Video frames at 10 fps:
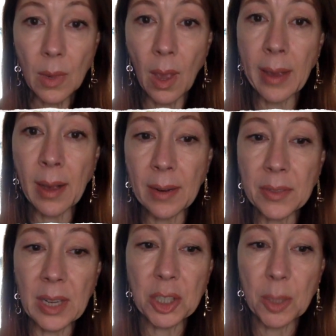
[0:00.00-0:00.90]
I kind of
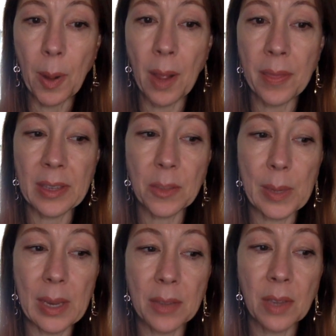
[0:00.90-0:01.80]
touched upon this
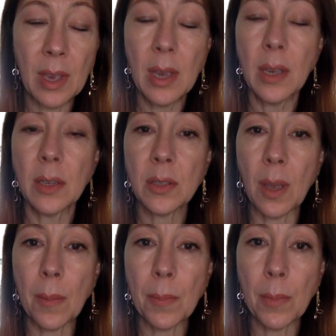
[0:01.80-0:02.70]
because
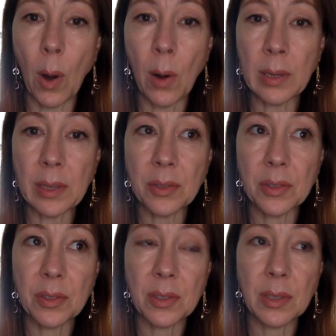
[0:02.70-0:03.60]
some
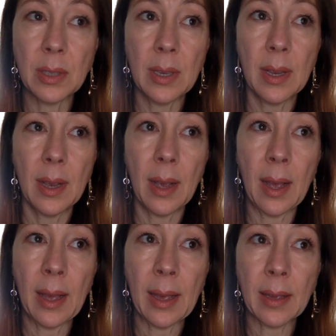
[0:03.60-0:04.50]
artists
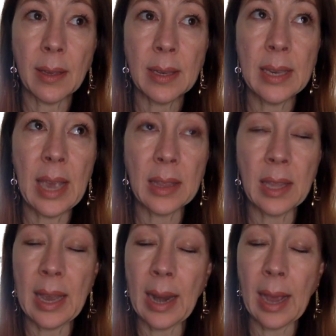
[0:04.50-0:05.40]
uh, get
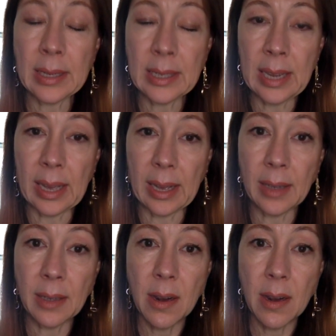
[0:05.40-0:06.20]
an idea